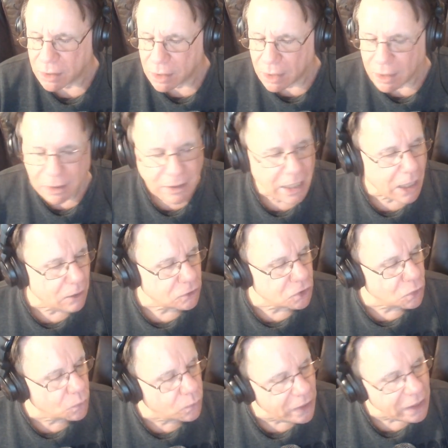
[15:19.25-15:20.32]
Now, to
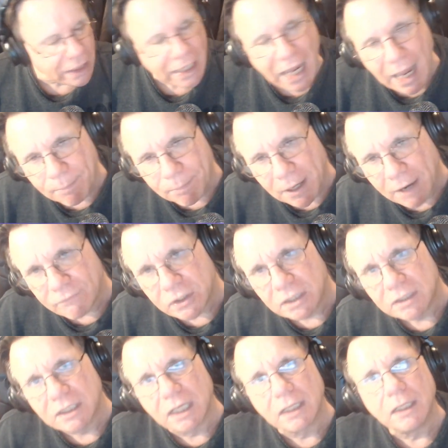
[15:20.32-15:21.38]
recap everything